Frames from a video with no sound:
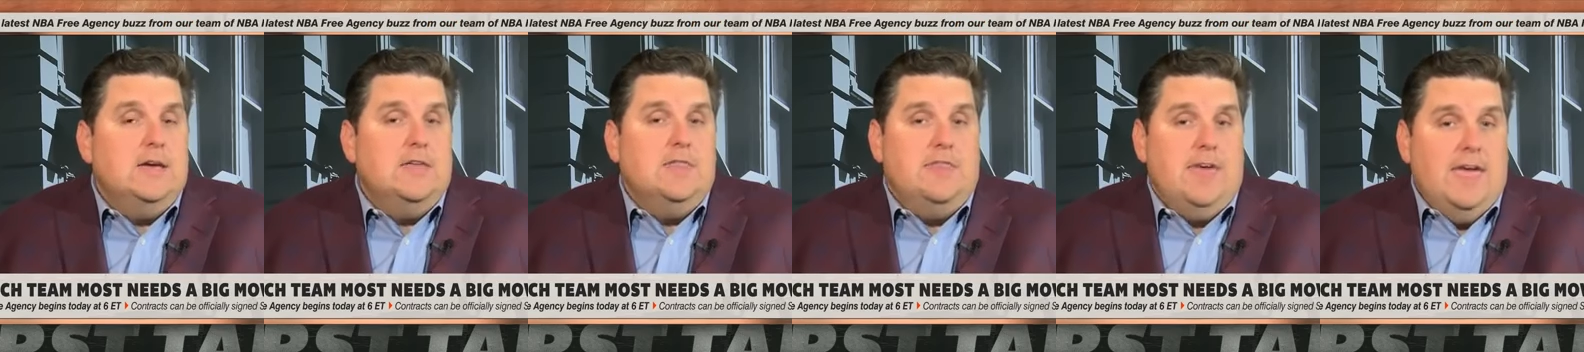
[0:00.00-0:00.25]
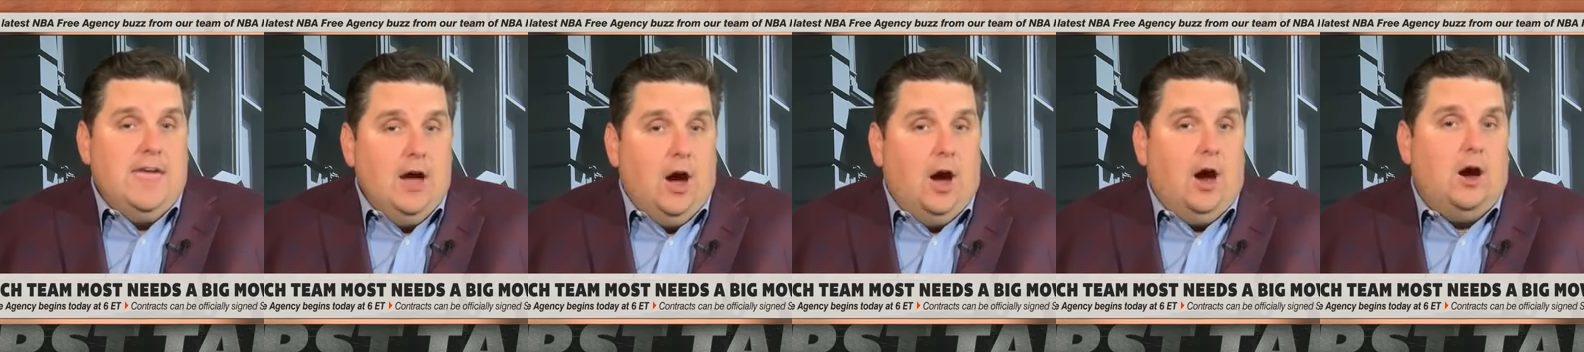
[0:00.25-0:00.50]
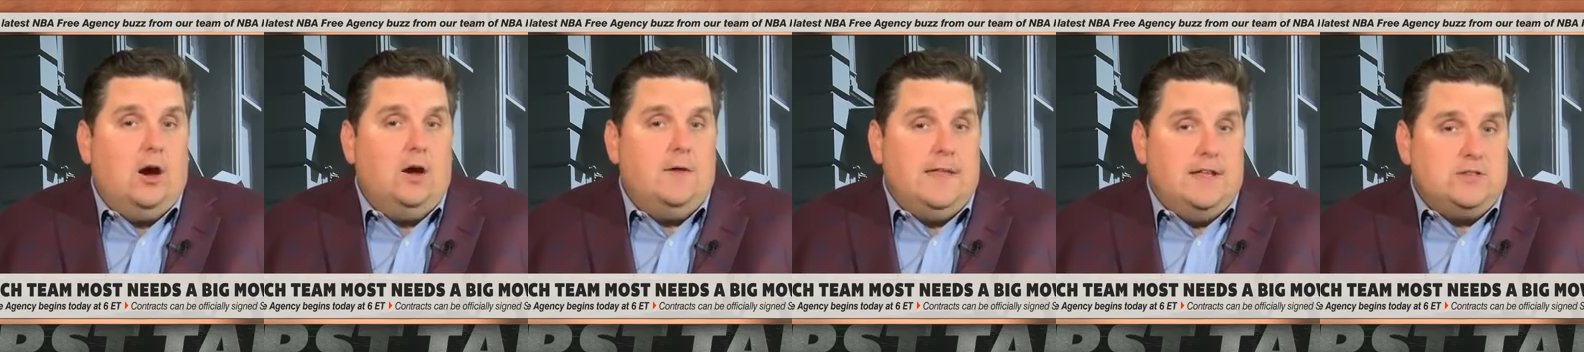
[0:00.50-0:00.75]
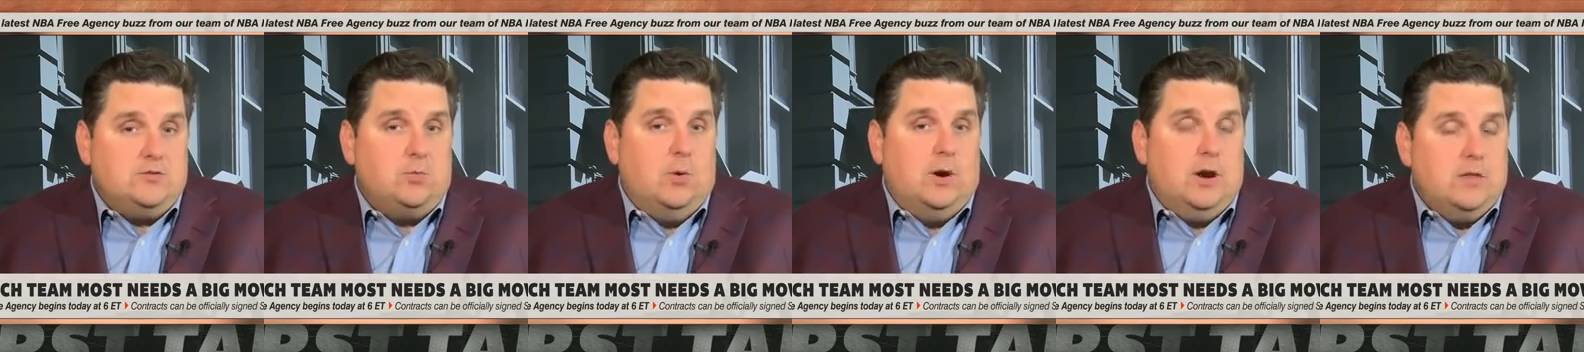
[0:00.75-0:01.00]
They are
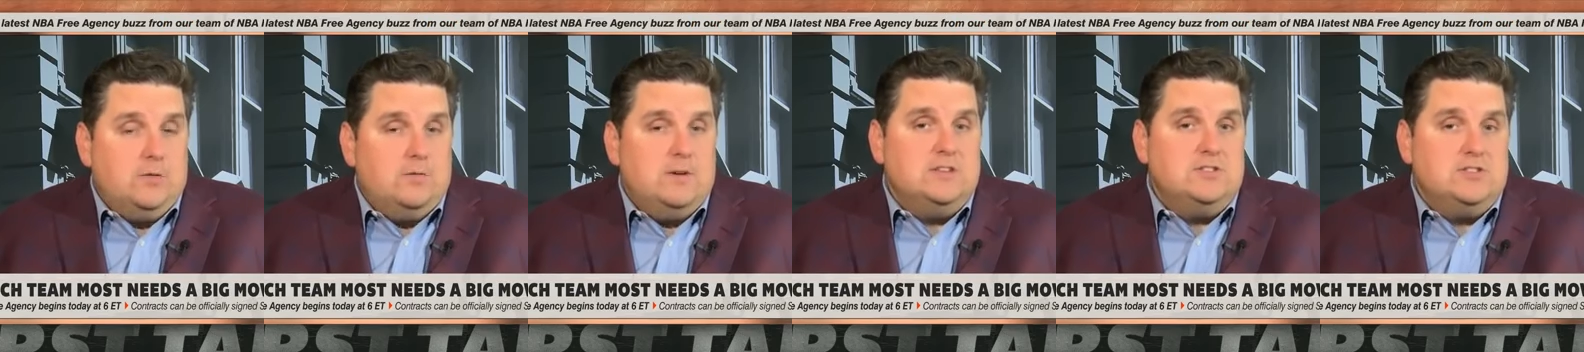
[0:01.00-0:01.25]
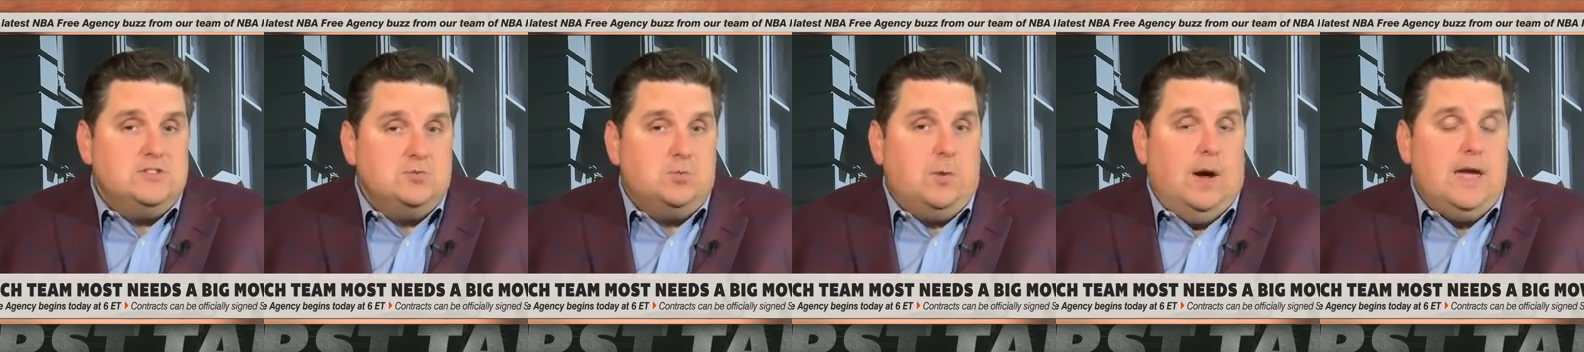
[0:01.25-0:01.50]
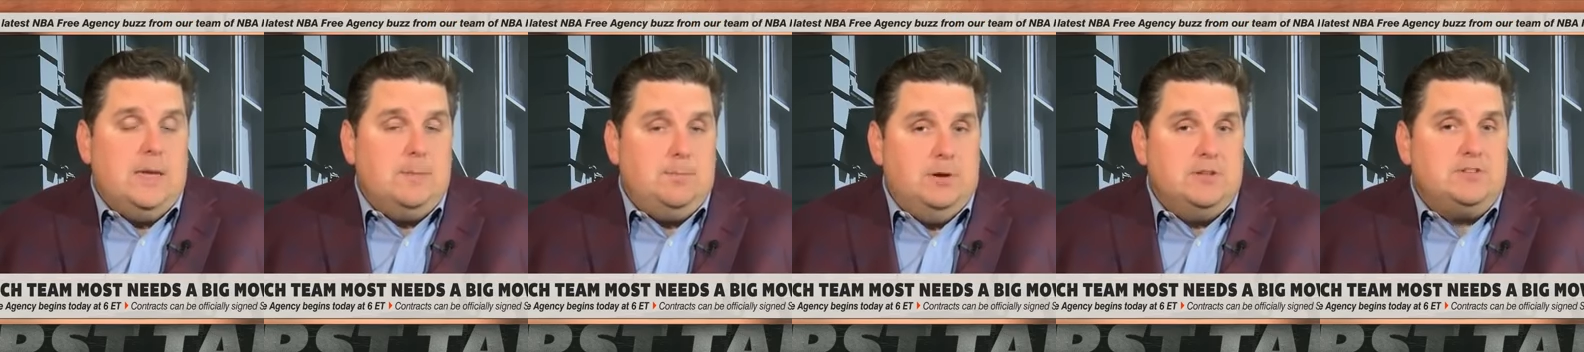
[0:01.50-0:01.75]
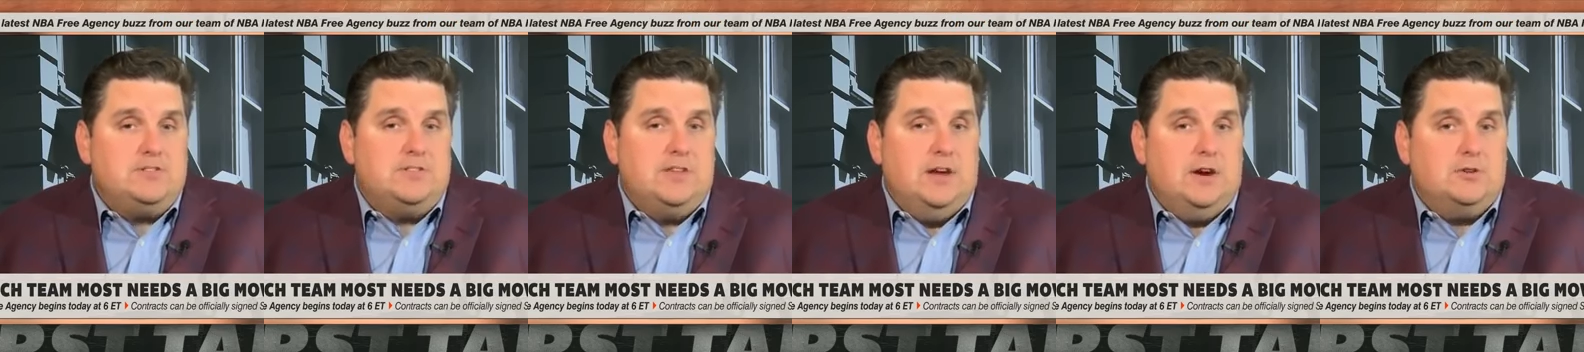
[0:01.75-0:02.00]
that's one of the reasons why he
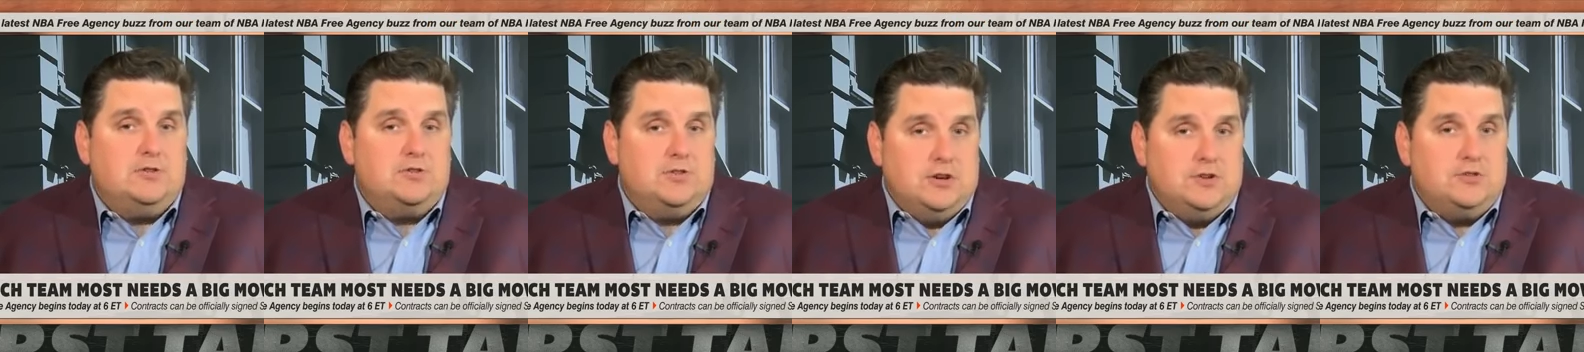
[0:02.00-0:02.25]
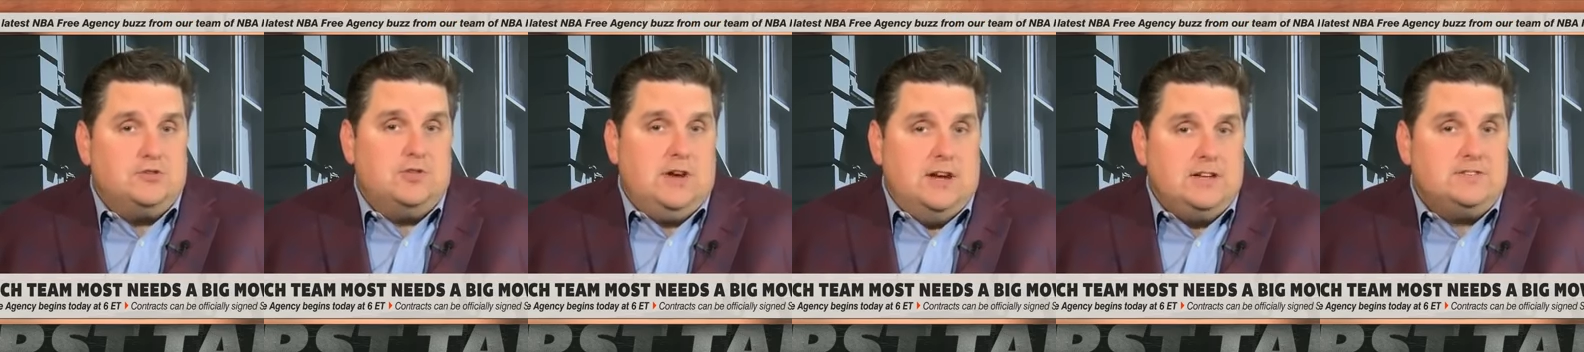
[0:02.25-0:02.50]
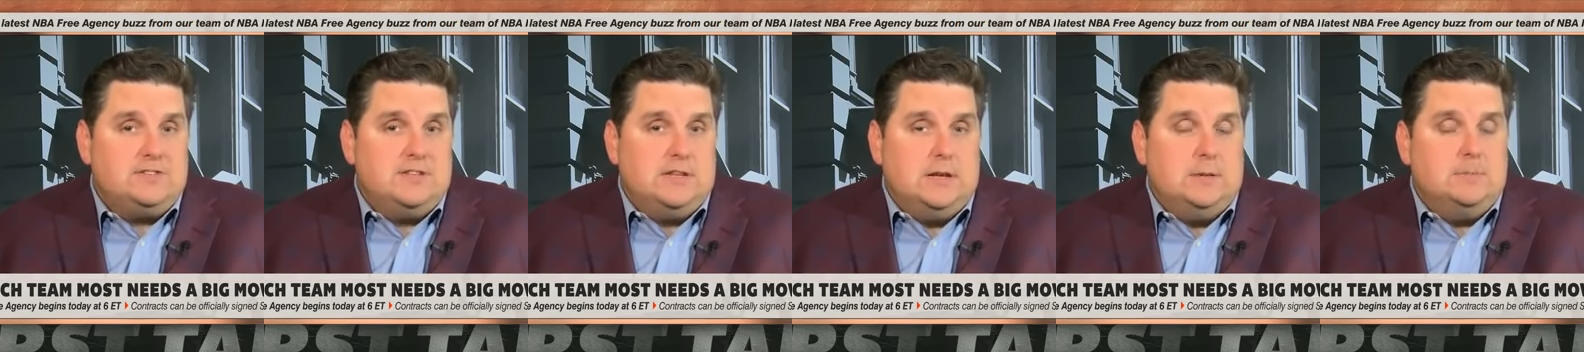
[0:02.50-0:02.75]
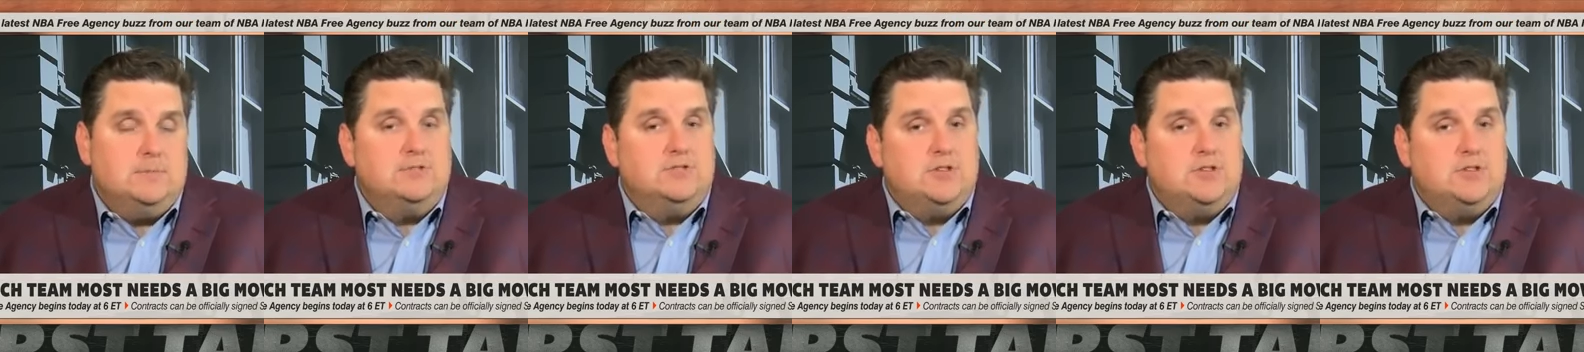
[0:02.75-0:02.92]
puts their their trust in him.